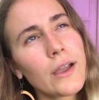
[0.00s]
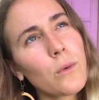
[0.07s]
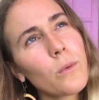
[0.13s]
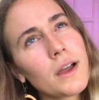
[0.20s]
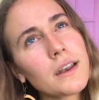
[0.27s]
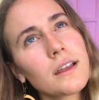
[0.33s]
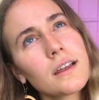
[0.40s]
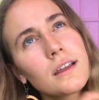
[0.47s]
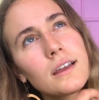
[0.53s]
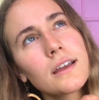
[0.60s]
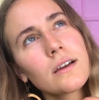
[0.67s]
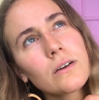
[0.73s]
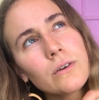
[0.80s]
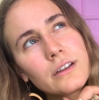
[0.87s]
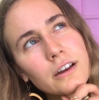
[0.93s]
what
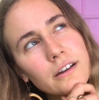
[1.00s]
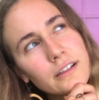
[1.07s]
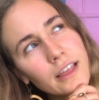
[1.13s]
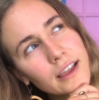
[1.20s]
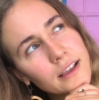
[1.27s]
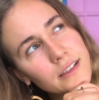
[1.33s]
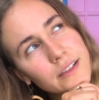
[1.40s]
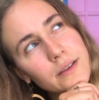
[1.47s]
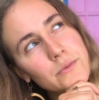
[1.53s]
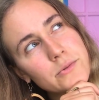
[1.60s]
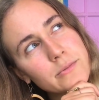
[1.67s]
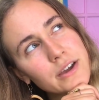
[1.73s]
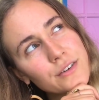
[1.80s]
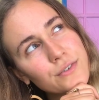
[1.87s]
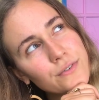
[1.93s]
are like some
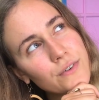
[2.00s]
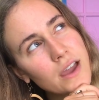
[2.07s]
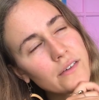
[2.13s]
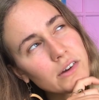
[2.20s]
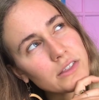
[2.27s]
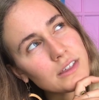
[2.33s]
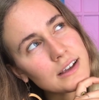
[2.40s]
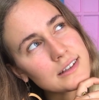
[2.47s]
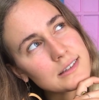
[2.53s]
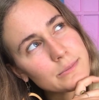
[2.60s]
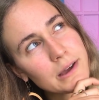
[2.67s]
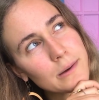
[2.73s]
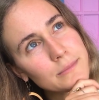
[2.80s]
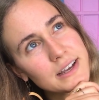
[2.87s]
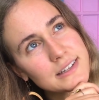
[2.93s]
of my favorite things
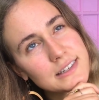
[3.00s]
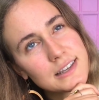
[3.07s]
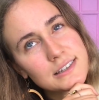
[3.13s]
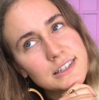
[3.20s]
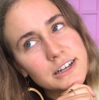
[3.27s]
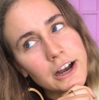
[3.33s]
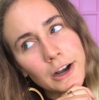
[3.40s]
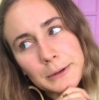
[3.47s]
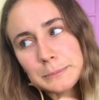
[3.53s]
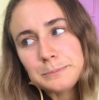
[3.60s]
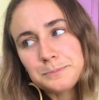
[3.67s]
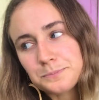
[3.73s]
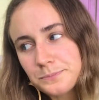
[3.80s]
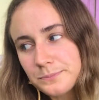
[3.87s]
about my sister,